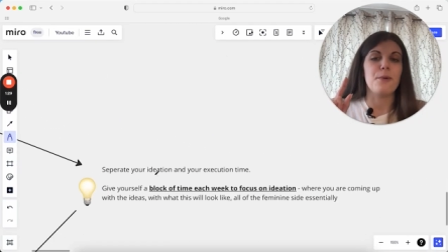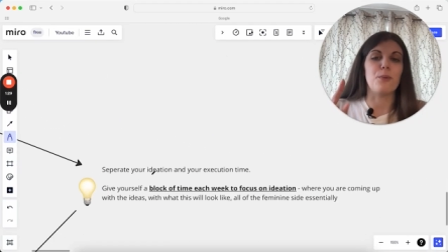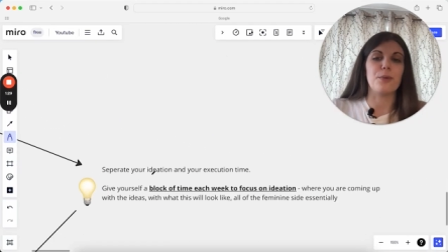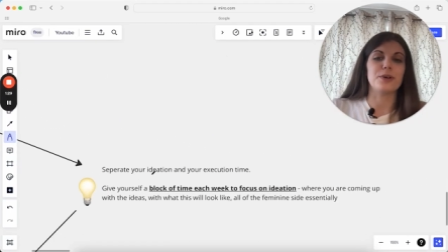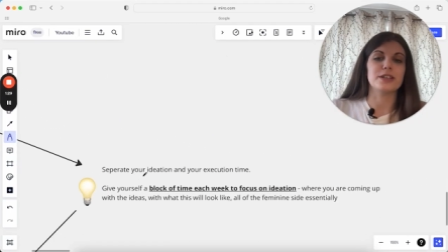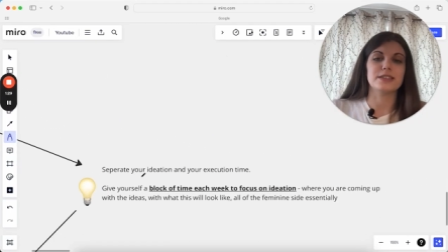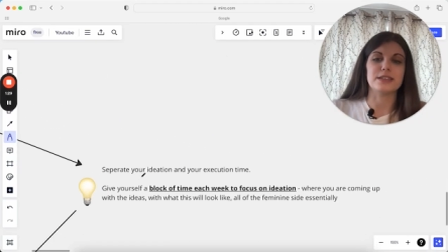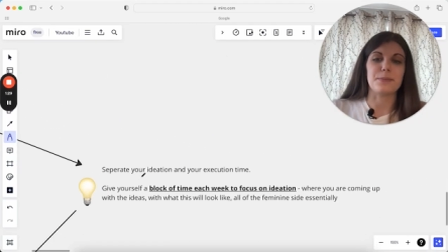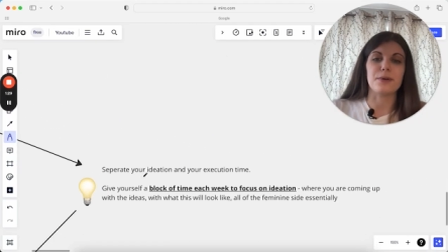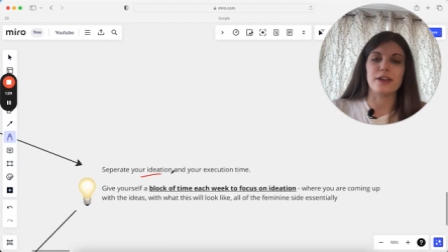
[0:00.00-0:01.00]
We want to
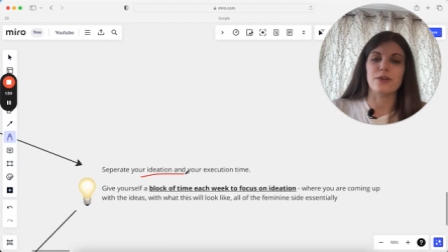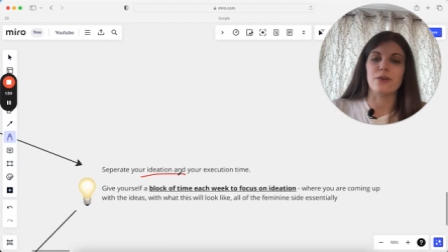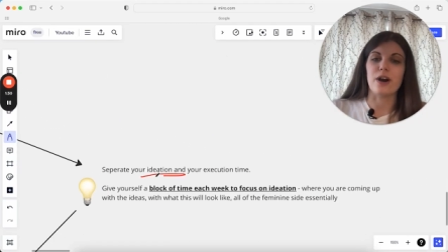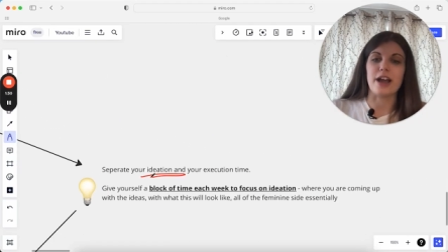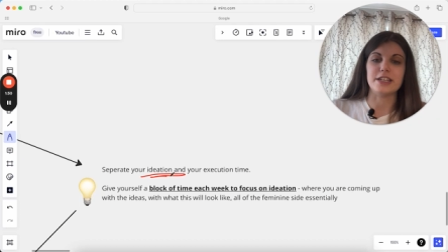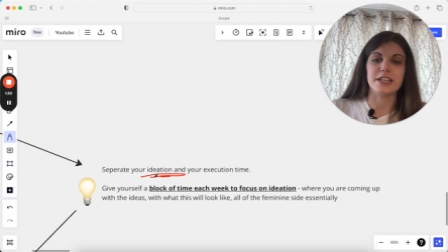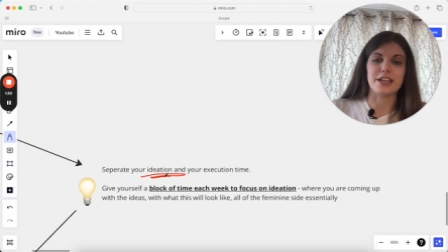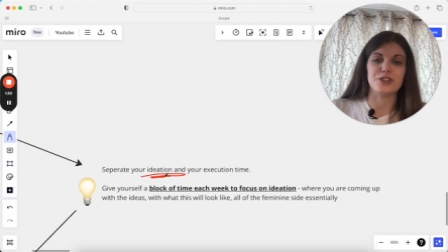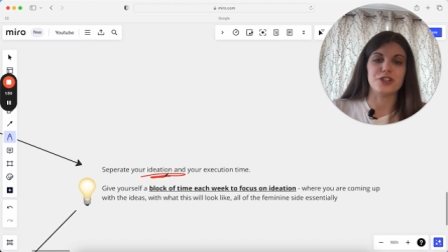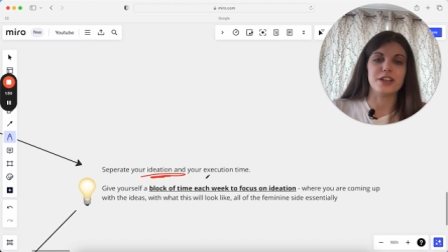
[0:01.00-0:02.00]
separate your
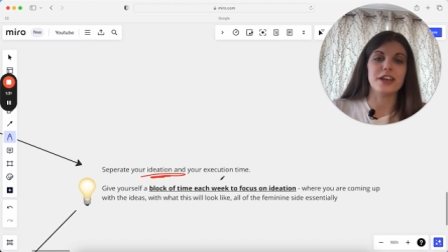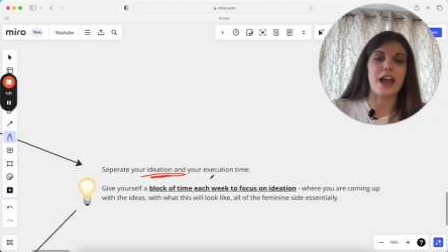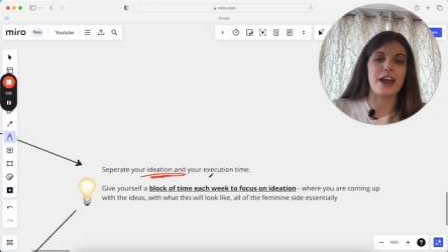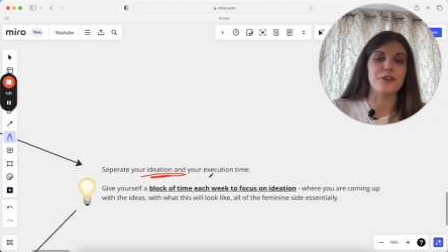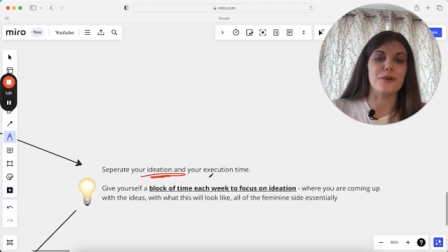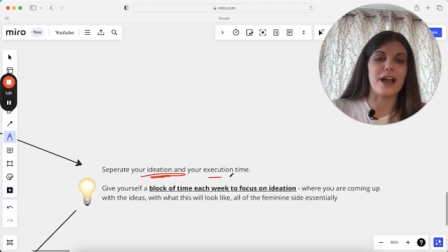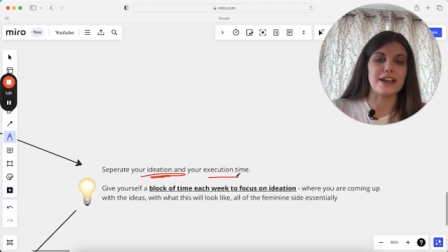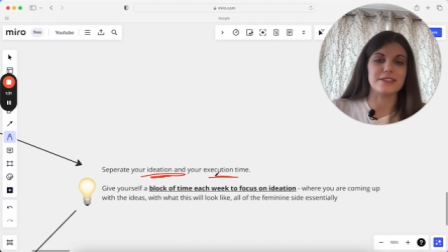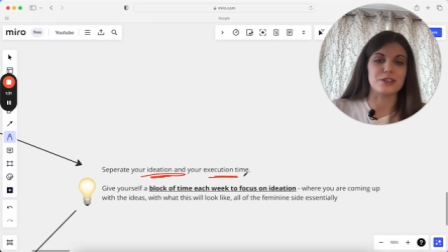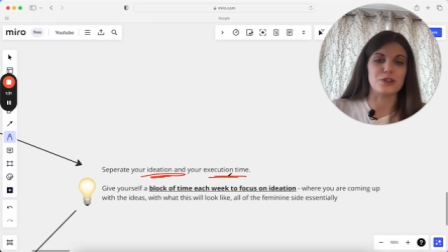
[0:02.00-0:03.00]
ideation and your
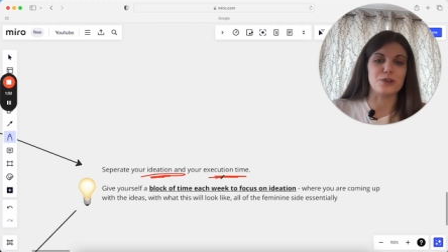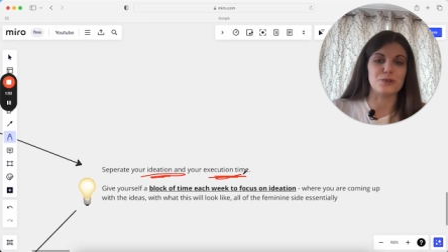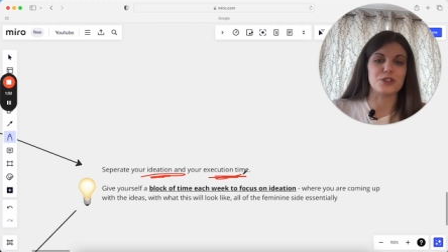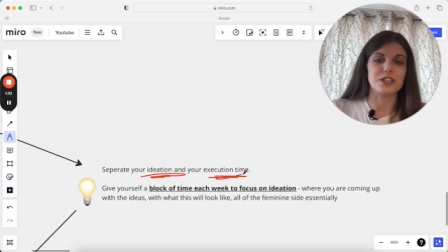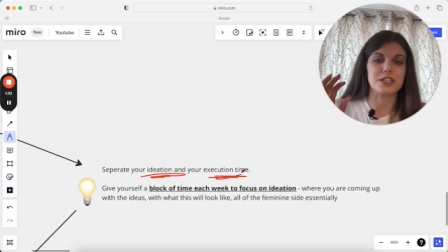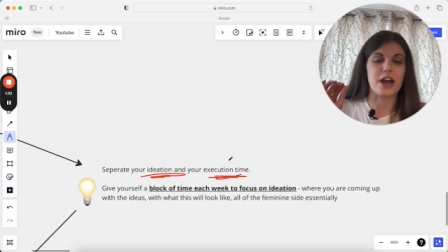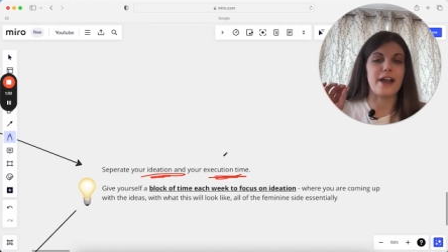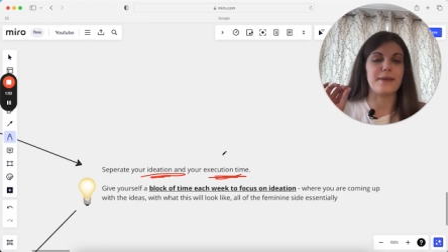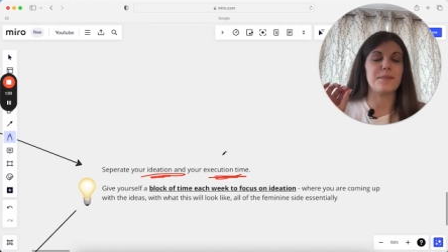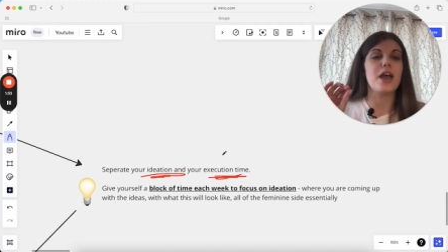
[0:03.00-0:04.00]
execution
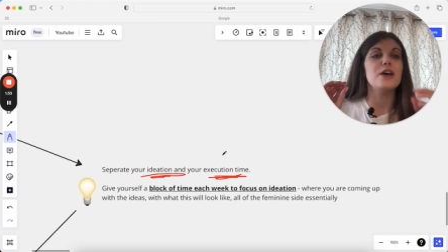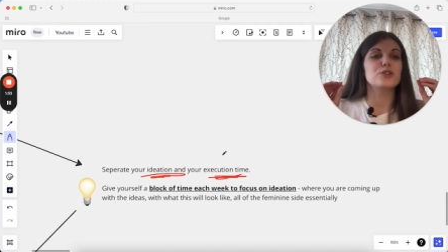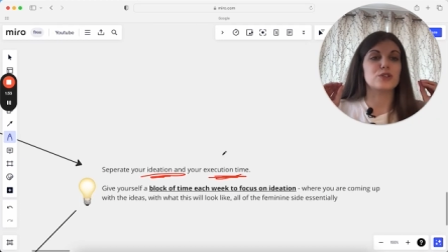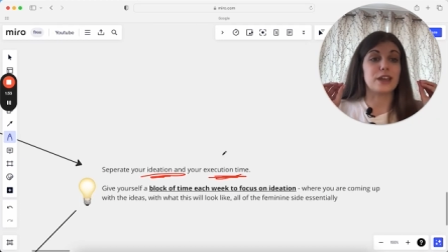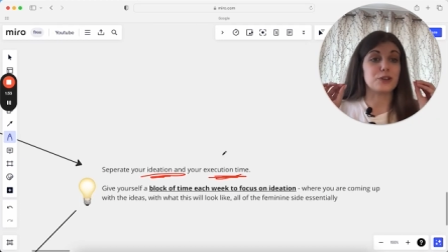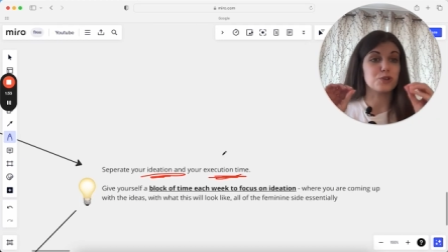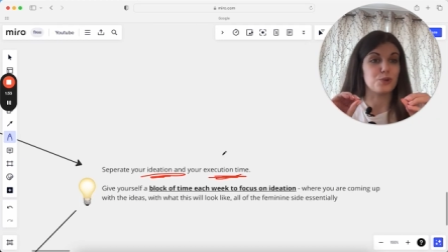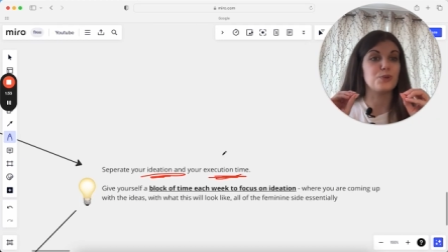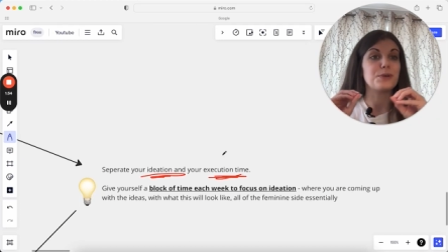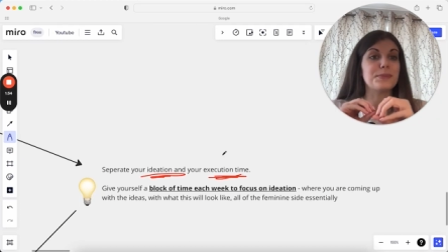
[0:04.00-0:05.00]
time. So they are
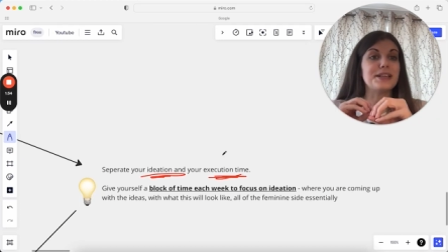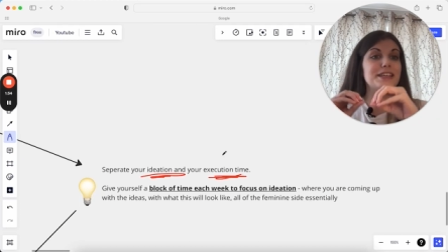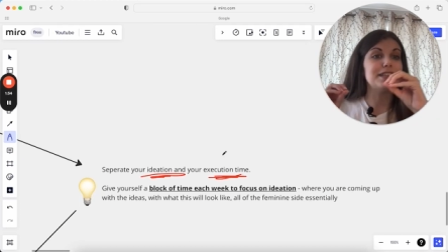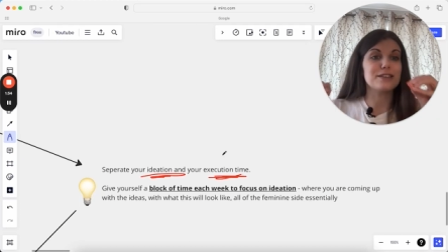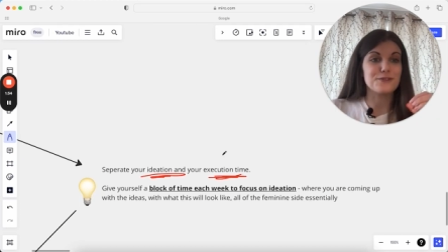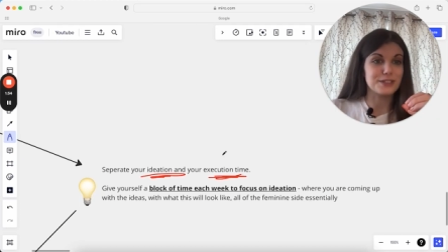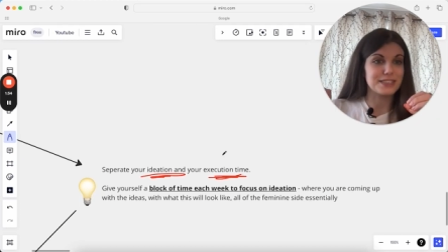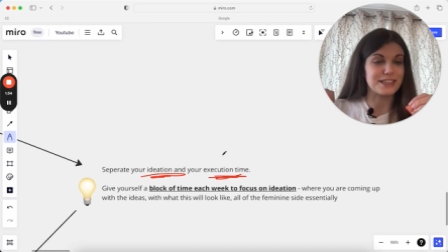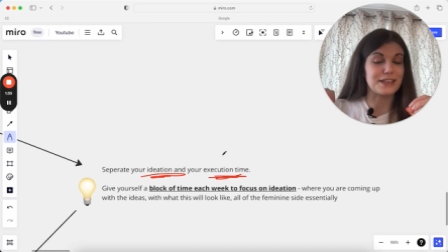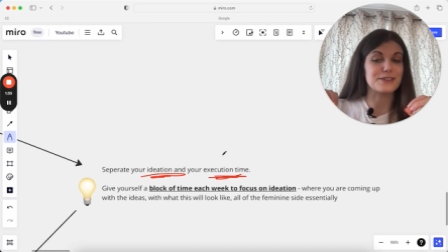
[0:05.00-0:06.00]
2 completely different
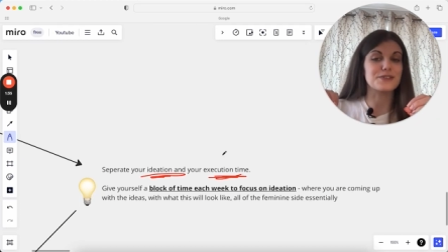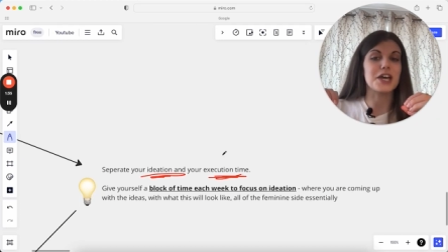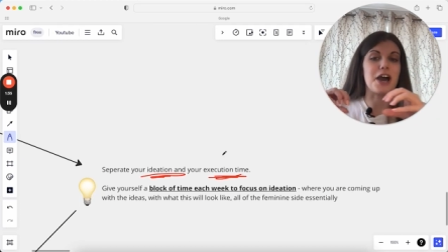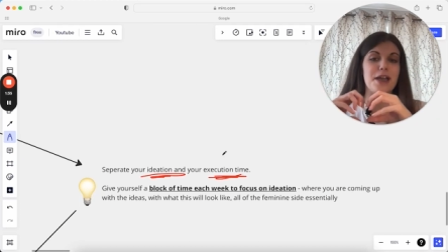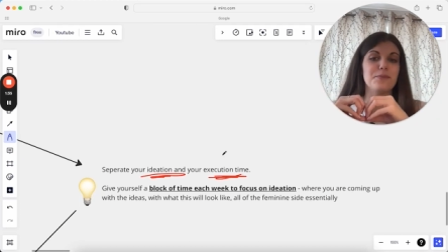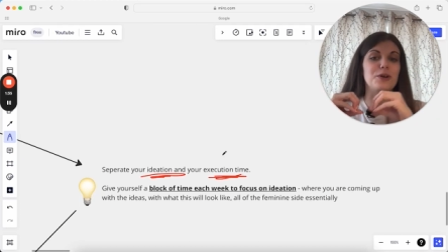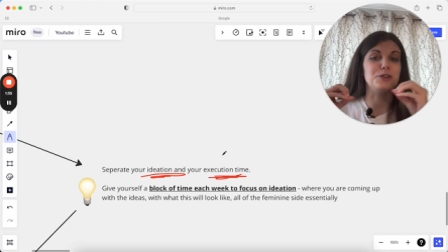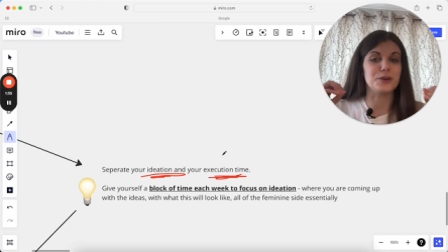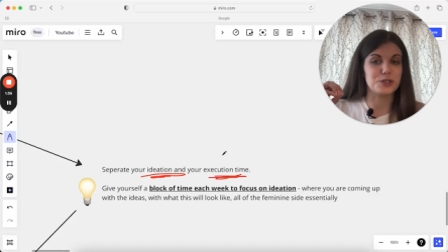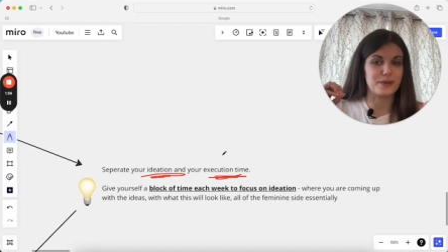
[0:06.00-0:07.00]
sets of time when
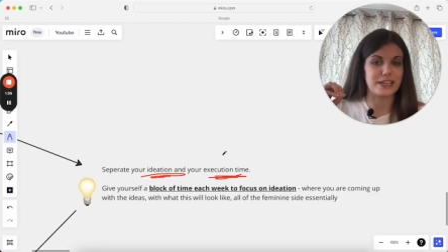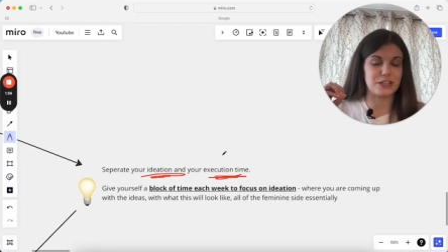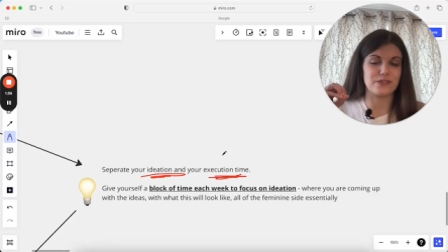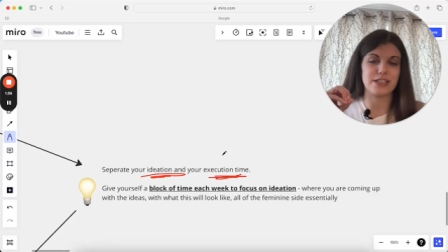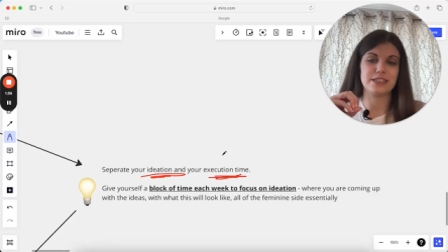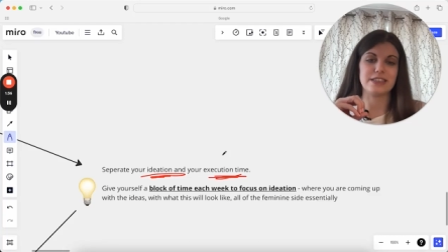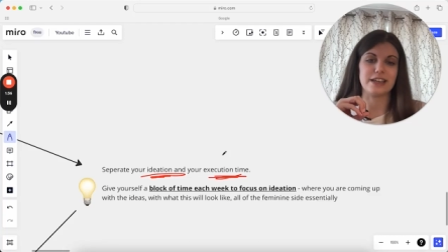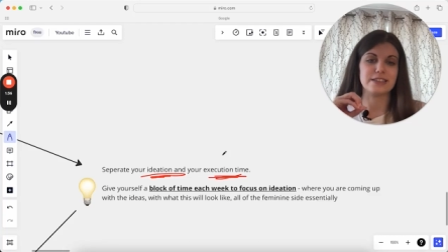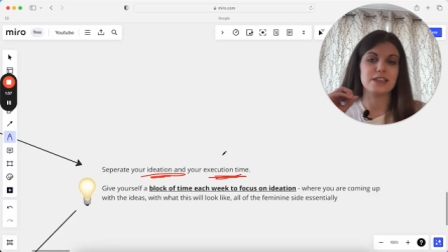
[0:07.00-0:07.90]
you are doing each of these things.